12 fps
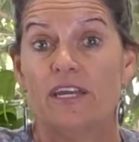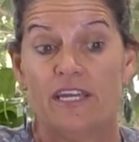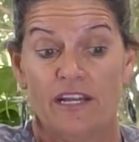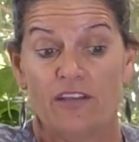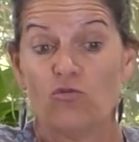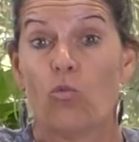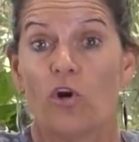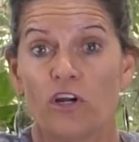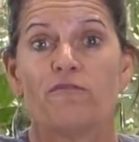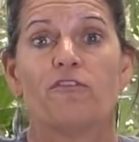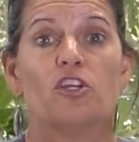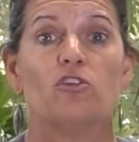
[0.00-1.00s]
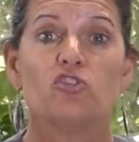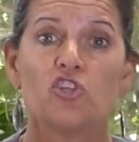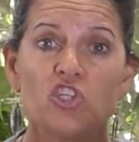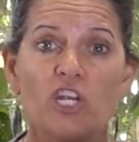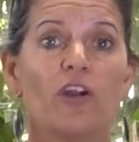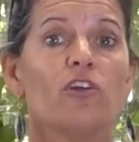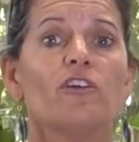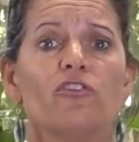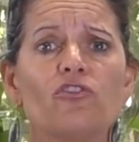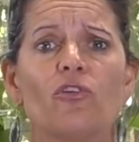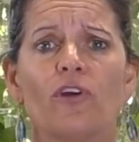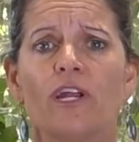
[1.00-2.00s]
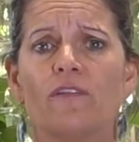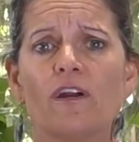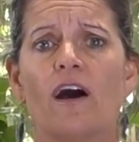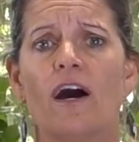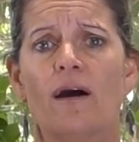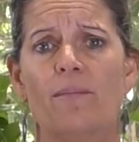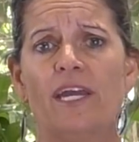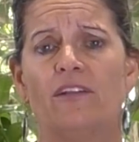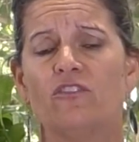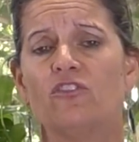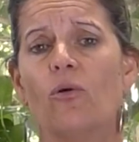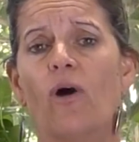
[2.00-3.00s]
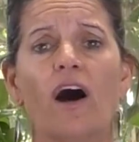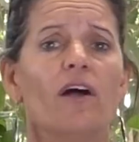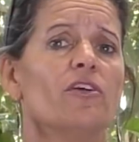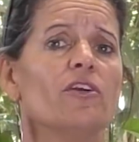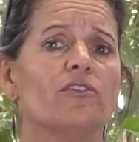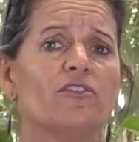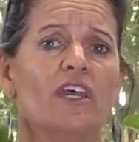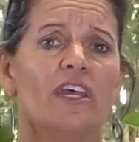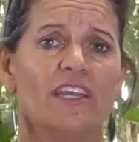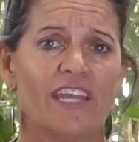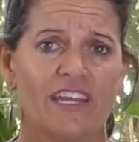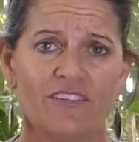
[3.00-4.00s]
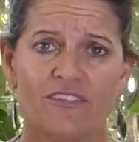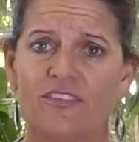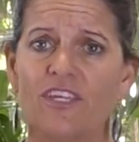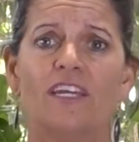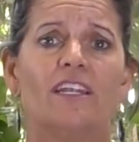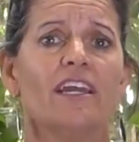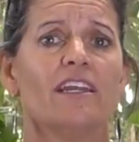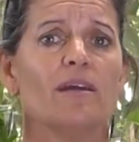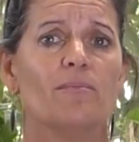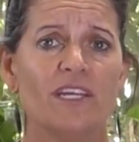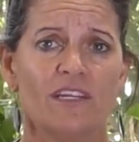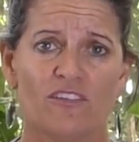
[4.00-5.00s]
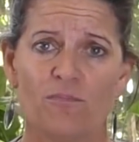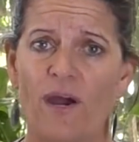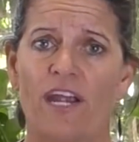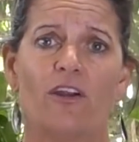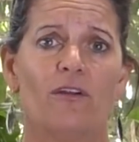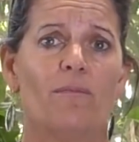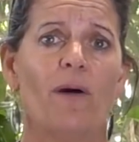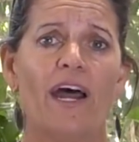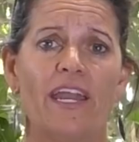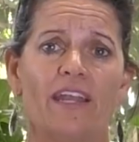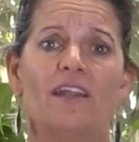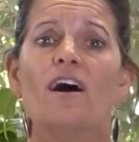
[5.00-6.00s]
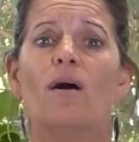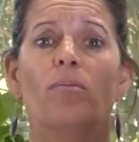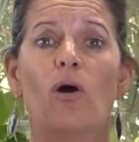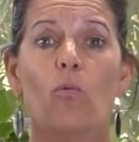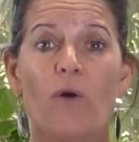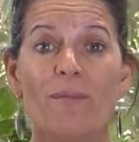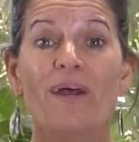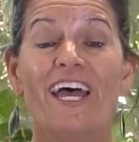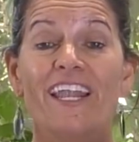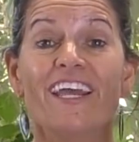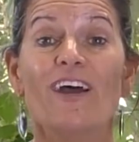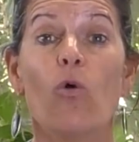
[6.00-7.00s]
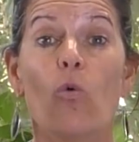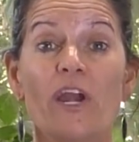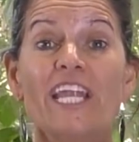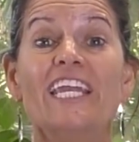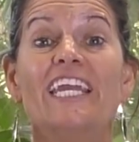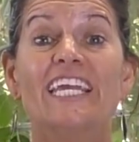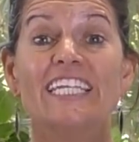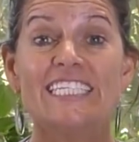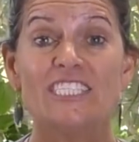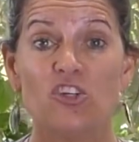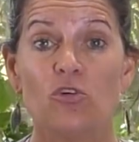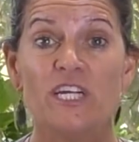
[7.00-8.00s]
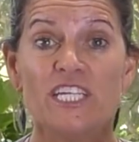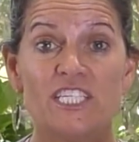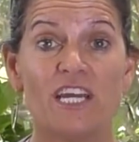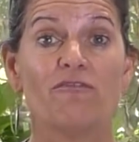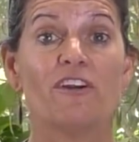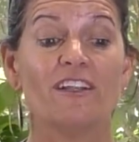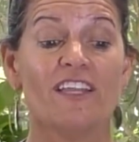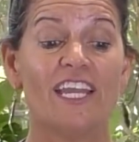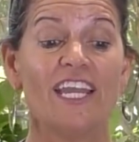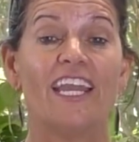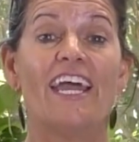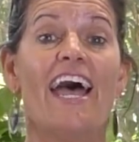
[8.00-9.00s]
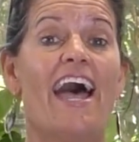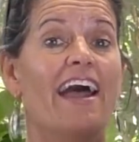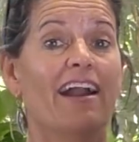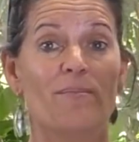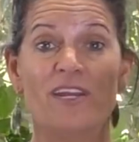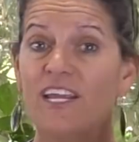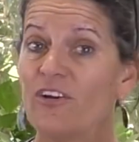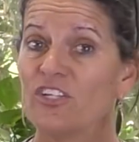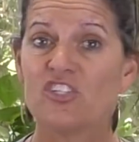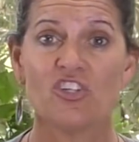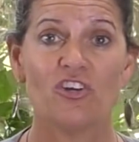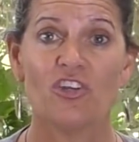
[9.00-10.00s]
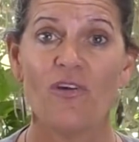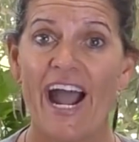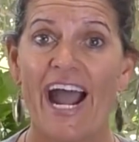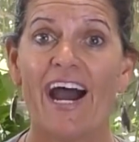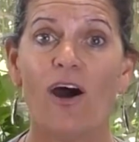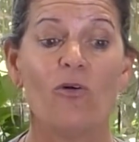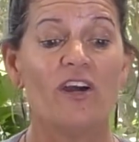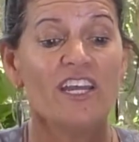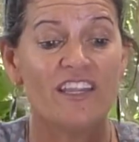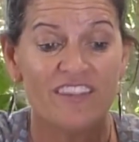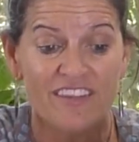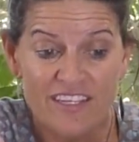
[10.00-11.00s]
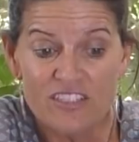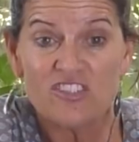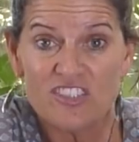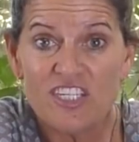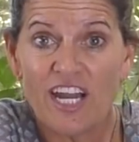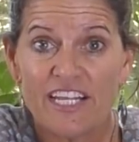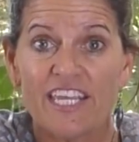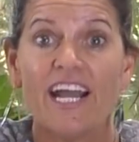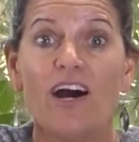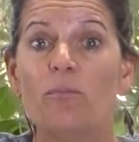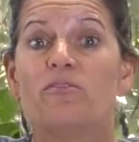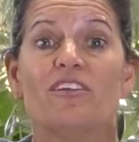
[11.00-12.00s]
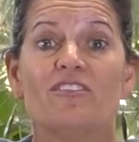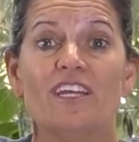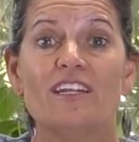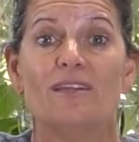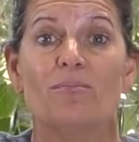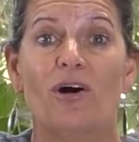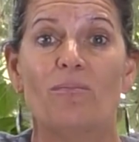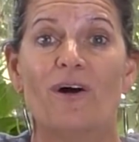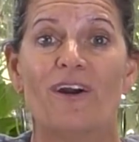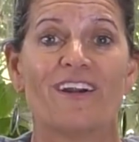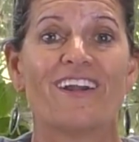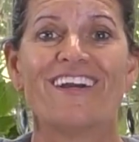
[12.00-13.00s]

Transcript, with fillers: it has worked for you, share your story in the comments so others can see it and can be inspired by it. But women, we need to do it differently, and I'm here to show you how. This study helps us get in the ballpark.